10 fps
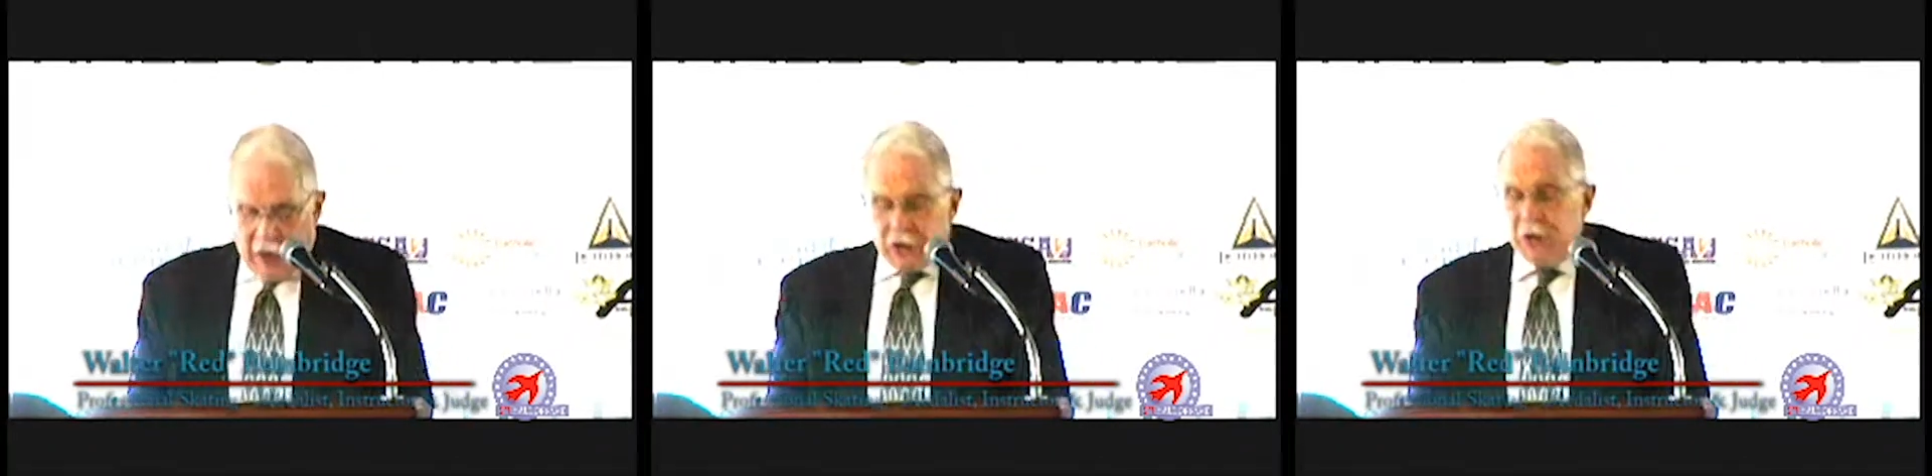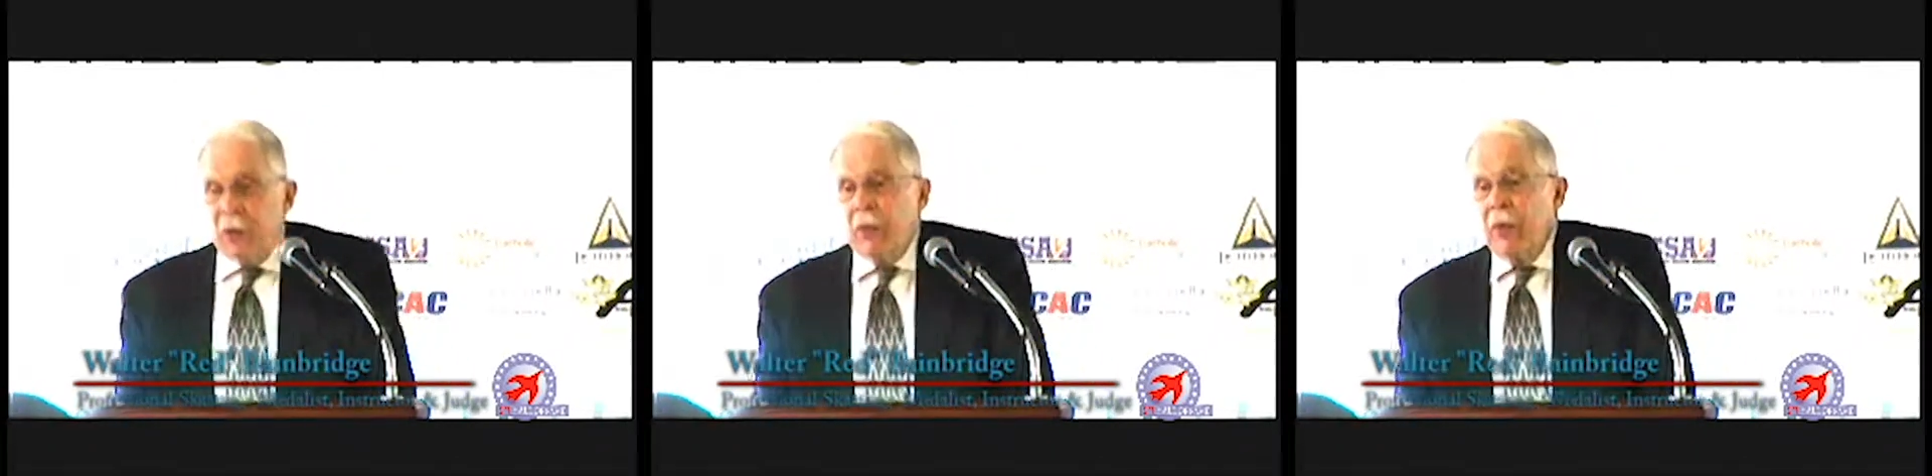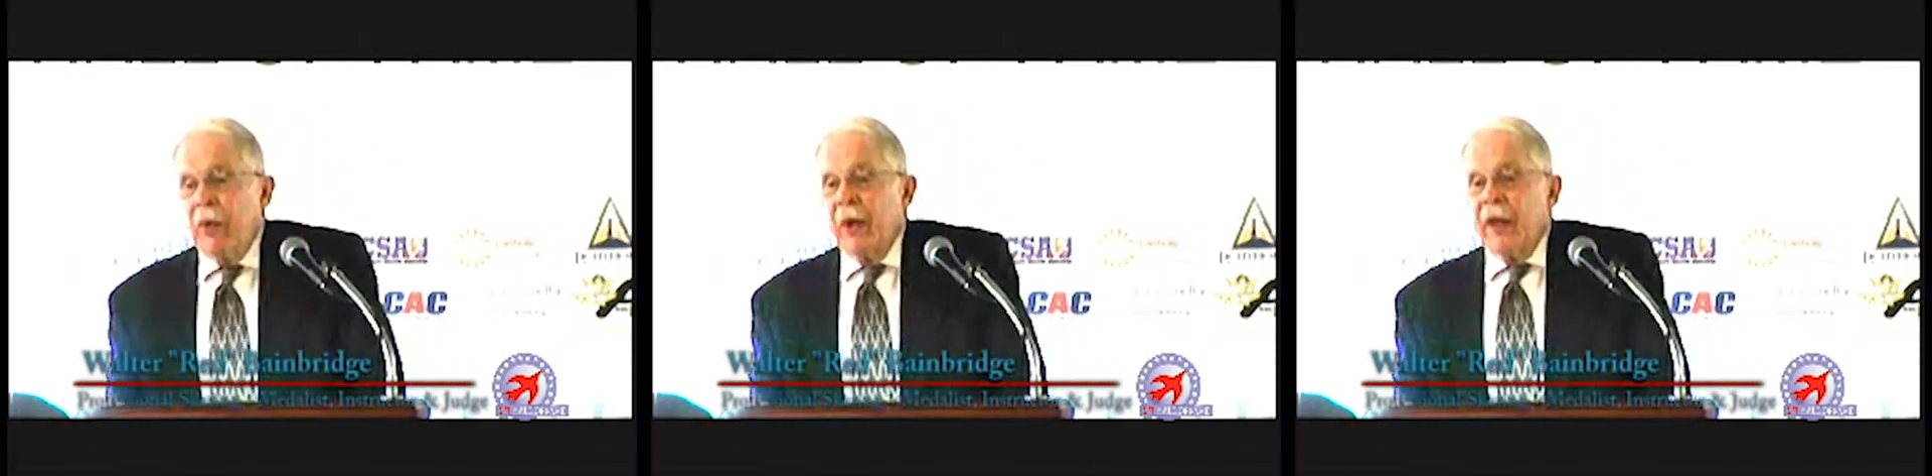So
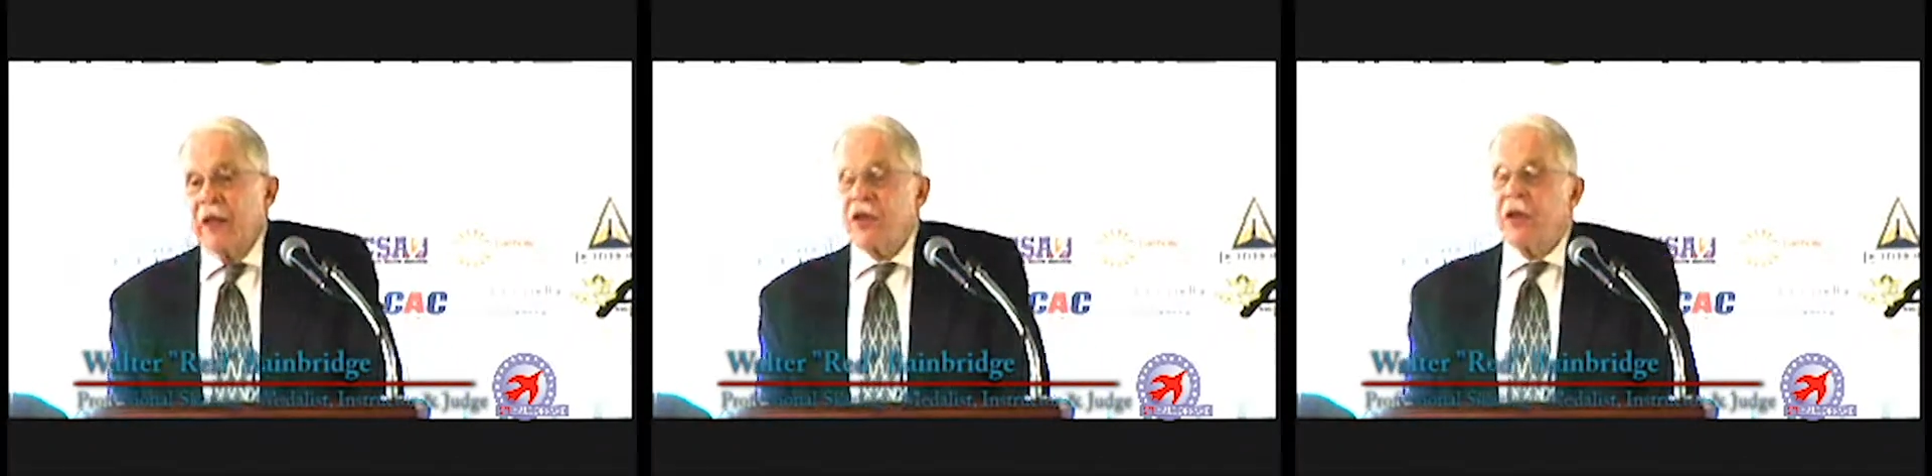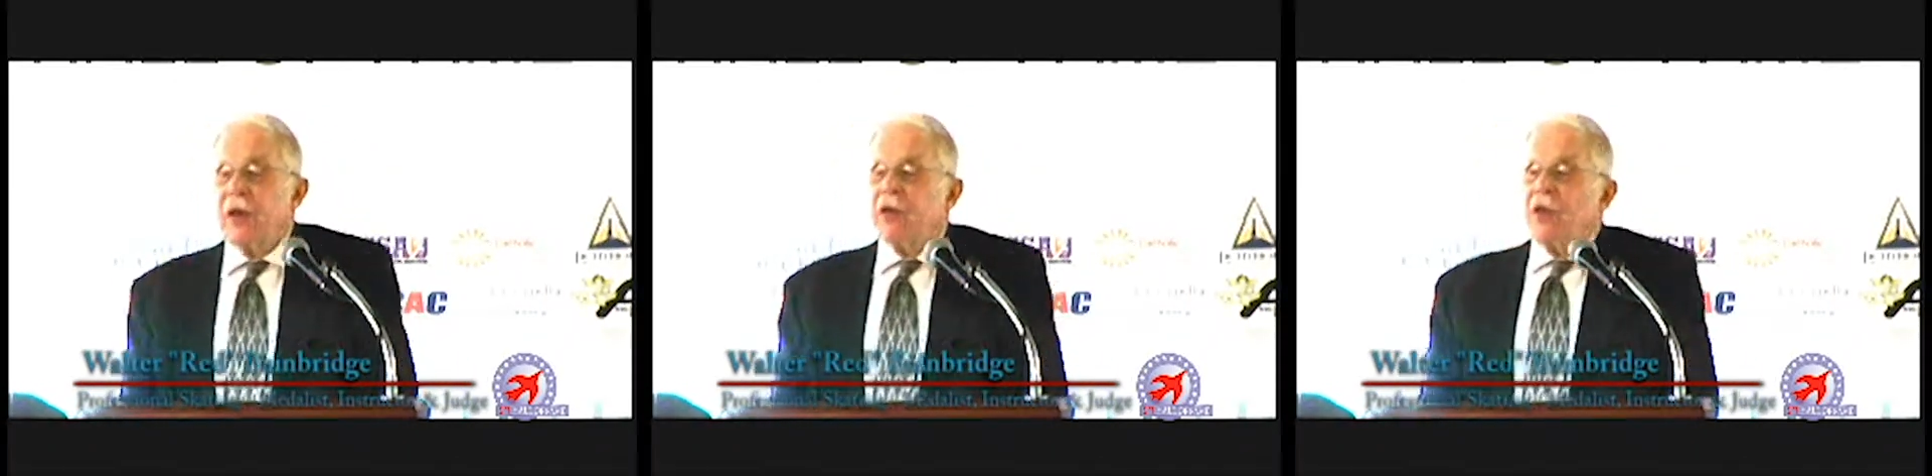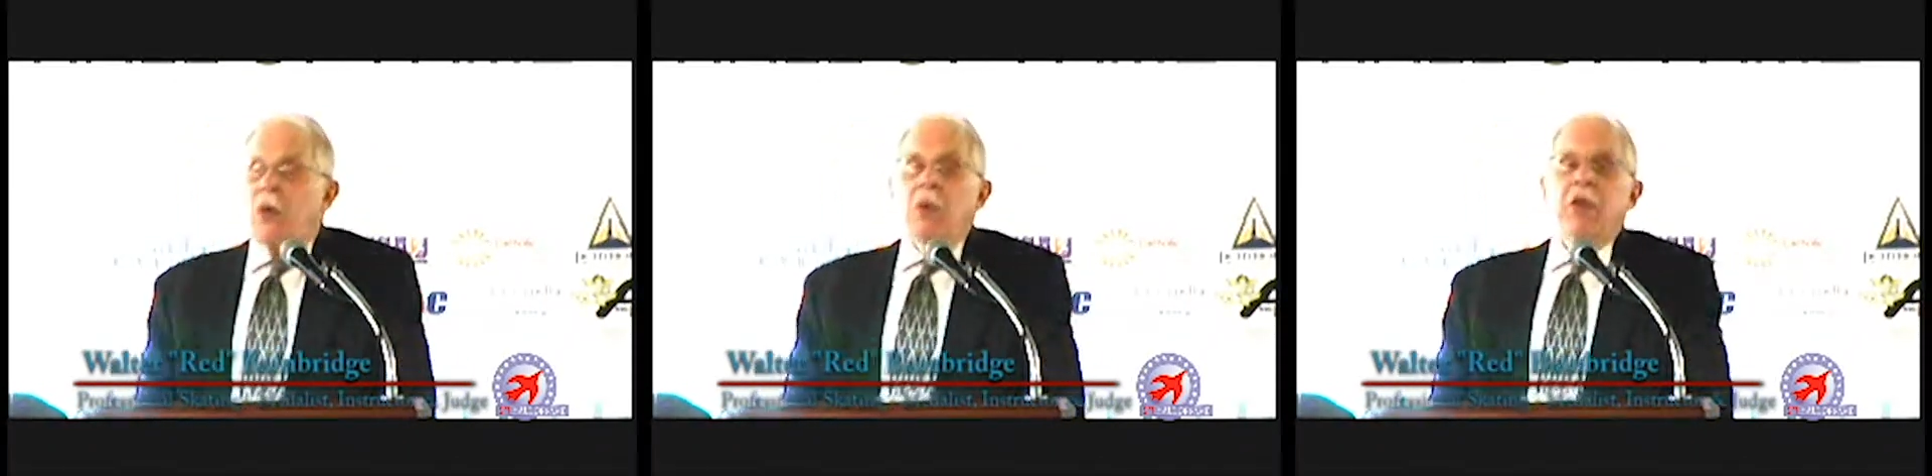really, this
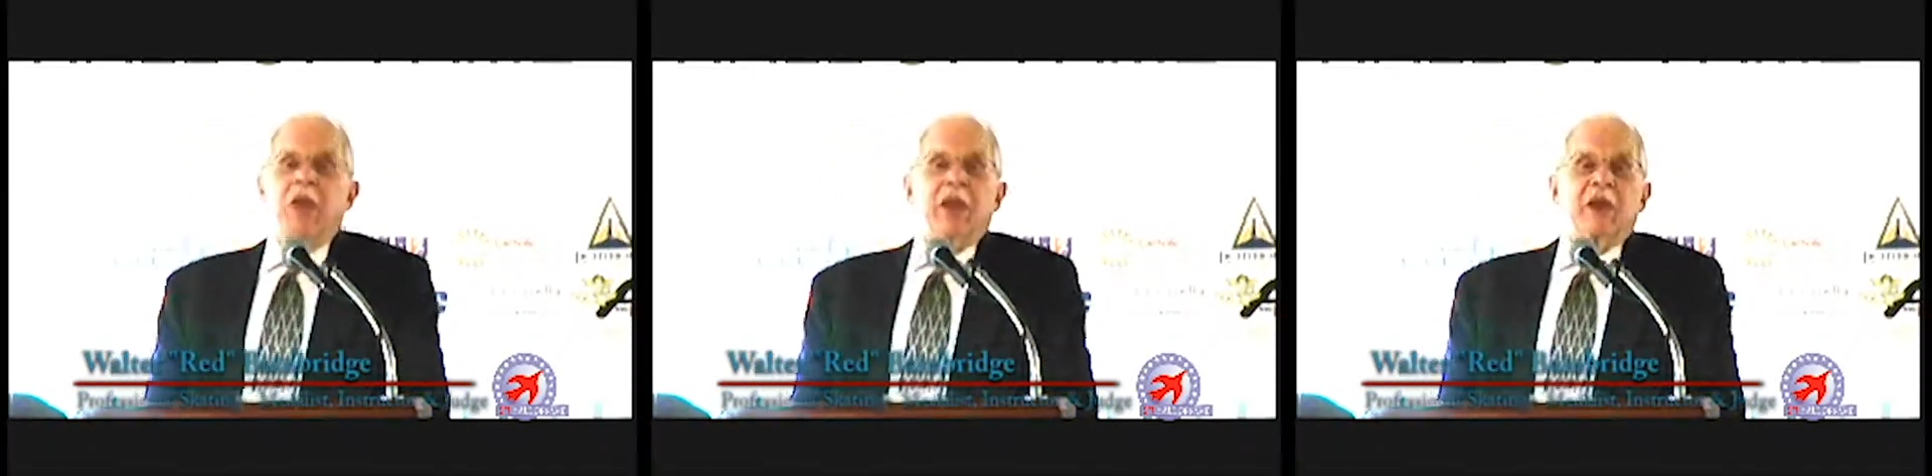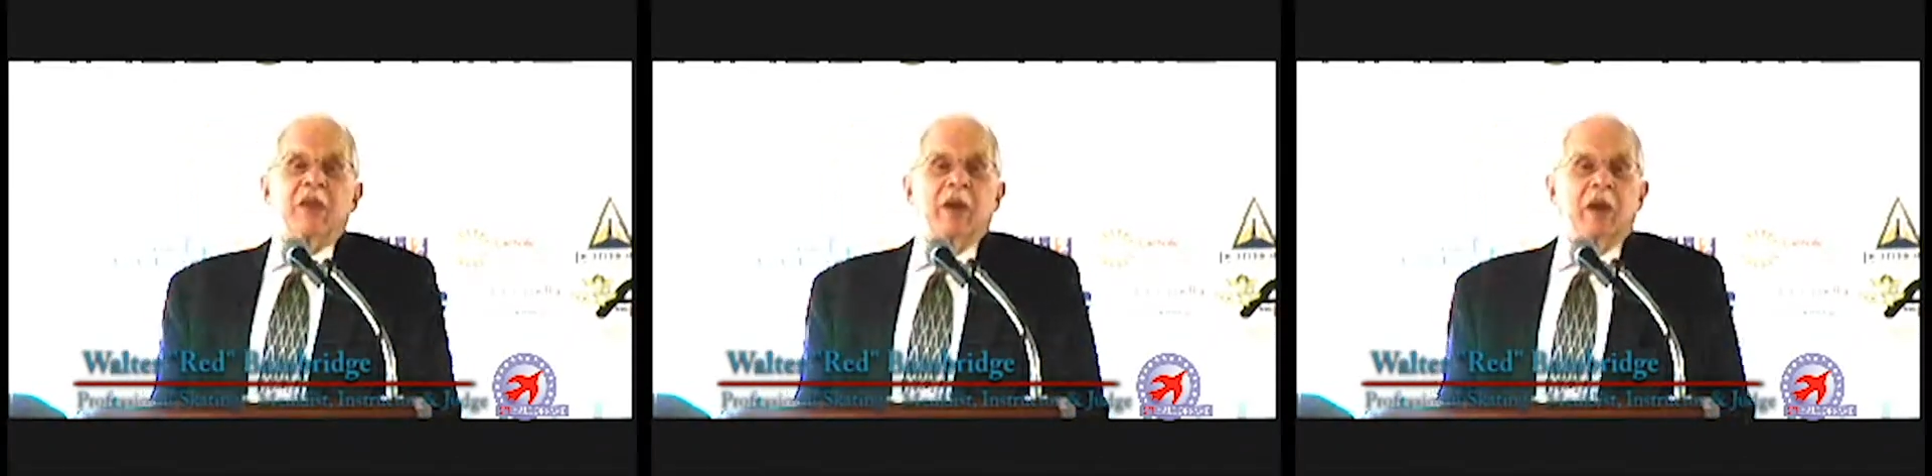whole thing is